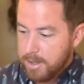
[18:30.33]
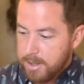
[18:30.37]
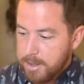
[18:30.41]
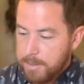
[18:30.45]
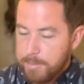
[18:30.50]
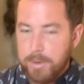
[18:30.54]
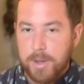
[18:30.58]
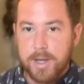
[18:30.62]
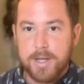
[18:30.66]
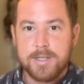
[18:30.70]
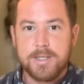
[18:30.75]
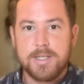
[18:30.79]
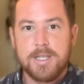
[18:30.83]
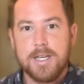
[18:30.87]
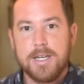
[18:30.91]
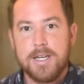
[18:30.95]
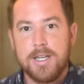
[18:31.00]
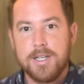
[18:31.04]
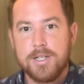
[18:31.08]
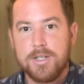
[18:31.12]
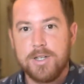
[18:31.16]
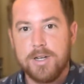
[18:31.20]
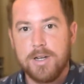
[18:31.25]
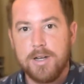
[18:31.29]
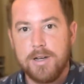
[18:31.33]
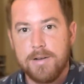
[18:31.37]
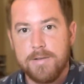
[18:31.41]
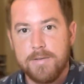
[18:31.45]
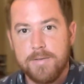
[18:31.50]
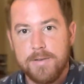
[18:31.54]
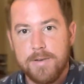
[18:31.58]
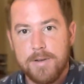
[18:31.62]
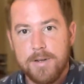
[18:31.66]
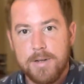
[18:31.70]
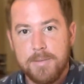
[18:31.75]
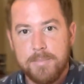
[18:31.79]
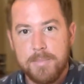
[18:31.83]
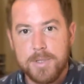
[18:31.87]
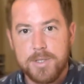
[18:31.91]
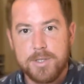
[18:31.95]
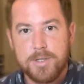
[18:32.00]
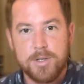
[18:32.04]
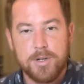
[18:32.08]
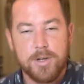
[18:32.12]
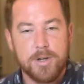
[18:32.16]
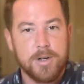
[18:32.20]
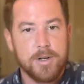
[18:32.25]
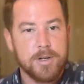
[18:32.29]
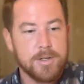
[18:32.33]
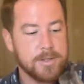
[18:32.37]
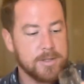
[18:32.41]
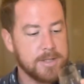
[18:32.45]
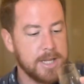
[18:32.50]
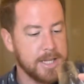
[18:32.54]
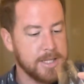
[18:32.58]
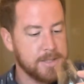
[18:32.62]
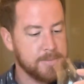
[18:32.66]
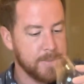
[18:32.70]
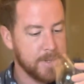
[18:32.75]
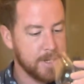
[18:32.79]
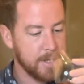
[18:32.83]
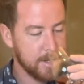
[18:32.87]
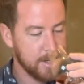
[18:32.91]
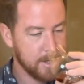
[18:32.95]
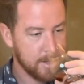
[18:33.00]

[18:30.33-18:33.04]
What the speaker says: plus the addition of Mr. Statesman.